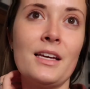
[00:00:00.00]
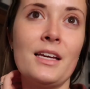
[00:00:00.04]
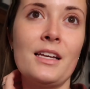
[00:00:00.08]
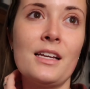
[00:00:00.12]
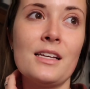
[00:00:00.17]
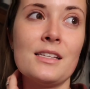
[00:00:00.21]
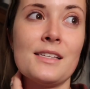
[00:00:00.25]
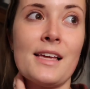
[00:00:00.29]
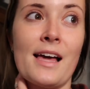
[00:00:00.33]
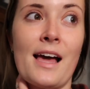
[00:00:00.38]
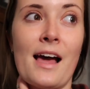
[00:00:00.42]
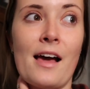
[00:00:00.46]
he
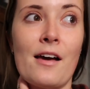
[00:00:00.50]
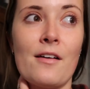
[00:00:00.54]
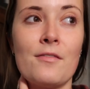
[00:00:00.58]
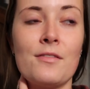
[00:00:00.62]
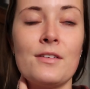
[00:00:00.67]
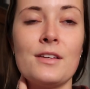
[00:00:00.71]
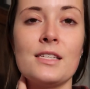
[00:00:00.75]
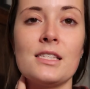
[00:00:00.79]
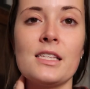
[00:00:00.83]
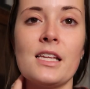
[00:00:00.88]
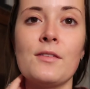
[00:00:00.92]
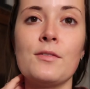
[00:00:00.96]
does have
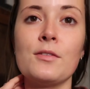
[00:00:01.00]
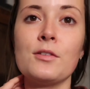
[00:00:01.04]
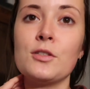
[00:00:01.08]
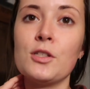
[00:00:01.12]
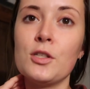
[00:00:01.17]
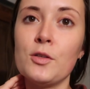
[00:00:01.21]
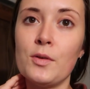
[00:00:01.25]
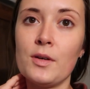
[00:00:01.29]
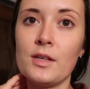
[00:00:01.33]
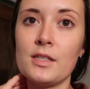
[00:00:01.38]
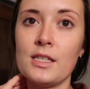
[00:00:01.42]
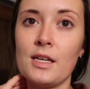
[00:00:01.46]
his level
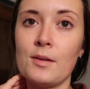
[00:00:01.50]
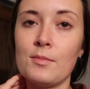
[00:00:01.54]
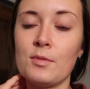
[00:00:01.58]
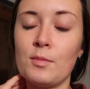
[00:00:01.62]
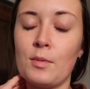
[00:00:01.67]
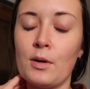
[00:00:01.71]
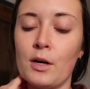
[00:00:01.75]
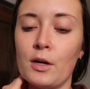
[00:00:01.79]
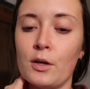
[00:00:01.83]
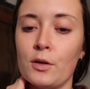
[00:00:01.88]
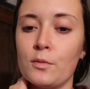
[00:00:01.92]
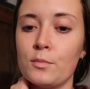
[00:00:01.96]
2 exam
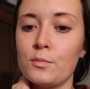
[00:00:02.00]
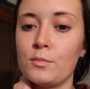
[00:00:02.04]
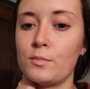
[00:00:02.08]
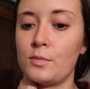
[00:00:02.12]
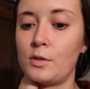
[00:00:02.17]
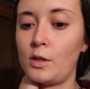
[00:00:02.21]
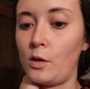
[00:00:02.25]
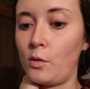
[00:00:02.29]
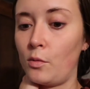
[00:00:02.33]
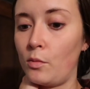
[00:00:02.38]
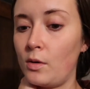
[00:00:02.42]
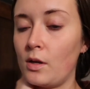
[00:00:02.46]
tomorrow.
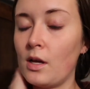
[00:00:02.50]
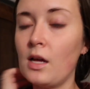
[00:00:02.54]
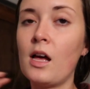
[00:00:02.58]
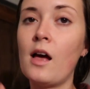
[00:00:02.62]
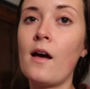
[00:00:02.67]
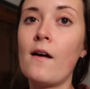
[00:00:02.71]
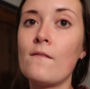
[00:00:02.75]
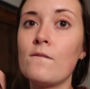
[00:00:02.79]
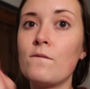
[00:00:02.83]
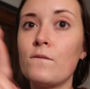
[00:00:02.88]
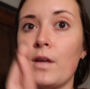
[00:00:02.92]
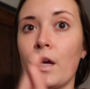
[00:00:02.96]
So
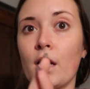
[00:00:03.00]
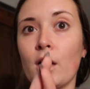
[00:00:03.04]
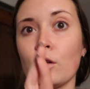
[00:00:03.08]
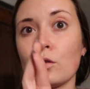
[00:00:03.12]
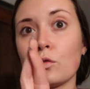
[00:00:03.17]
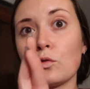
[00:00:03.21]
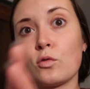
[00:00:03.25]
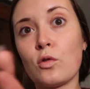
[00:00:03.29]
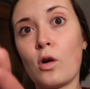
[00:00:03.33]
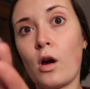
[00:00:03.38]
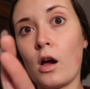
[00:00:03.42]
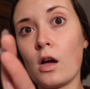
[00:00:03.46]

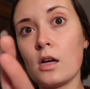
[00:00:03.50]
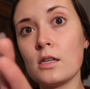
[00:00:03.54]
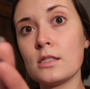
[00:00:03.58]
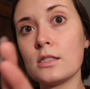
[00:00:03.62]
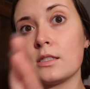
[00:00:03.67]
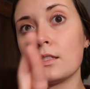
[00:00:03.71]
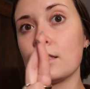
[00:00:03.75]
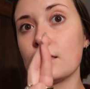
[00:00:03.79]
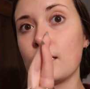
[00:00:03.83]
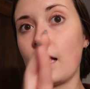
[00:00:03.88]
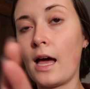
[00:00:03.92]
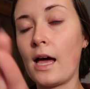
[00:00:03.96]
fingers
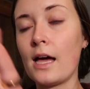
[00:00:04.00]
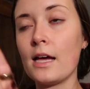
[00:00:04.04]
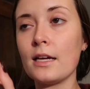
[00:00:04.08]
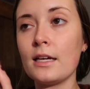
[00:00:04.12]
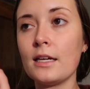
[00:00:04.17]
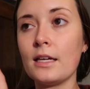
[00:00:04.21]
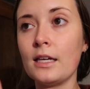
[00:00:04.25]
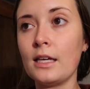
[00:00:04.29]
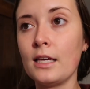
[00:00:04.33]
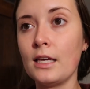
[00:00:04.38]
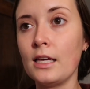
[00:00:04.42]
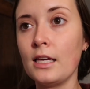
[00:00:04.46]
crossed that
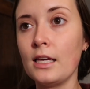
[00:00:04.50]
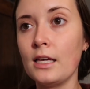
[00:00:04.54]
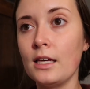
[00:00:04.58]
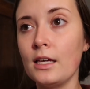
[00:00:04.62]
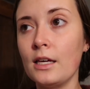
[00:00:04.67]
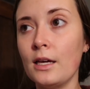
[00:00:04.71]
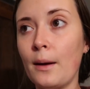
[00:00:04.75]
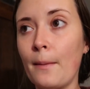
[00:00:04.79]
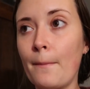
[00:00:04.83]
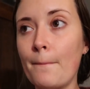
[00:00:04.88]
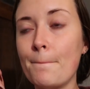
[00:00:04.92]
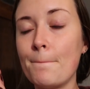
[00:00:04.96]

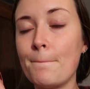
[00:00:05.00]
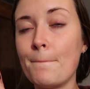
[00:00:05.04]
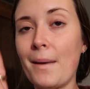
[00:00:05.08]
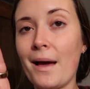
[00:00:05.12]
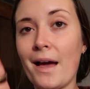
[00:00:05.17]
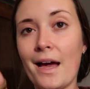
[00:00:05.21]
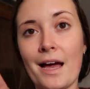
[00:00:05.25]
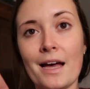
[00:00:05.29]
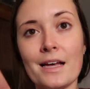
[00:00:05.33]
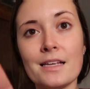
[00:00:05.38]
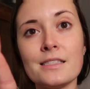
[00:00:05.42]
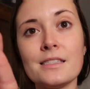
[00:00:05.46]
he
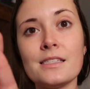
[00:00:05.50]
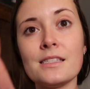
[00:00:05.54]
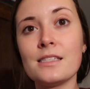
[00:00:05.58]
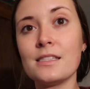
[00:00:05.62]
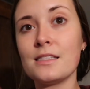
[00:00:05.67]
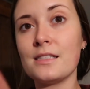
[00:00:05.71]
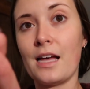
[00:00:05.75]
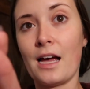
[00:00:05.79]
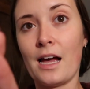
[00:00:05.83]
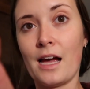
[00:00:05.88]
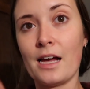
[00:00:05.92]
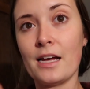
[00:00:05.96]
passes
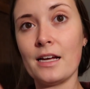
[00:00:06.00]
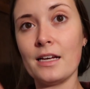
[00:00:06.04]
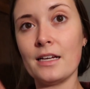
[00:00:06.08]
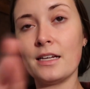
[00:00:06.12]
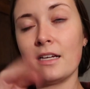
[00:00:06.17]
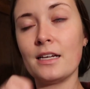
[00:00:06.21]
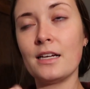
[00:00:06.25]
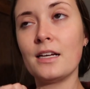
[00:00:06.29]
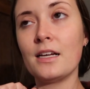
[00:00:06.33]
that.